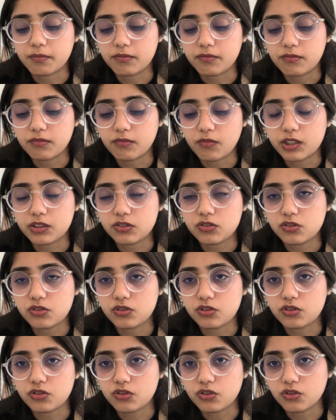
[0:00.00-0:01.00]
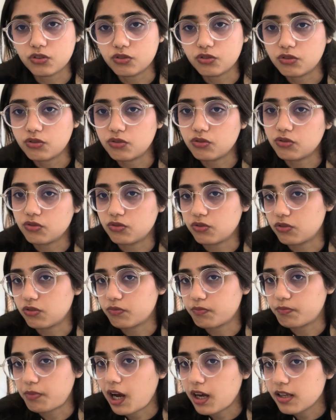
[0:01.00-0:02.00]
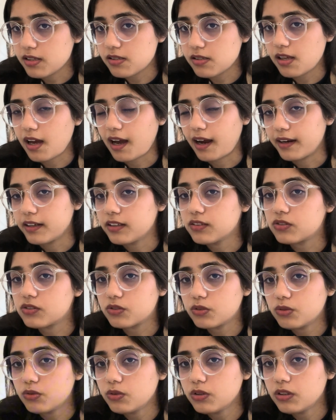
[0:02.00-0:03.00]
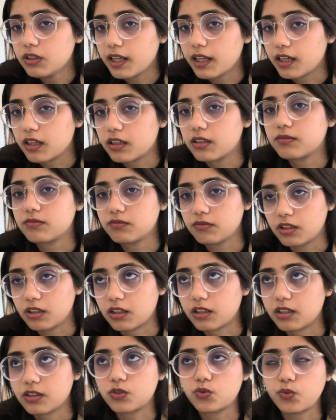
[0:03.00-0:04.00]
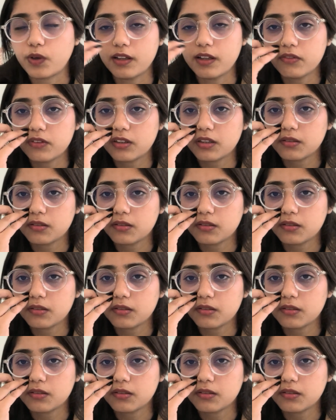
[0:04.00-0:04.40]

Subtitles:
once you pass high school, like 12th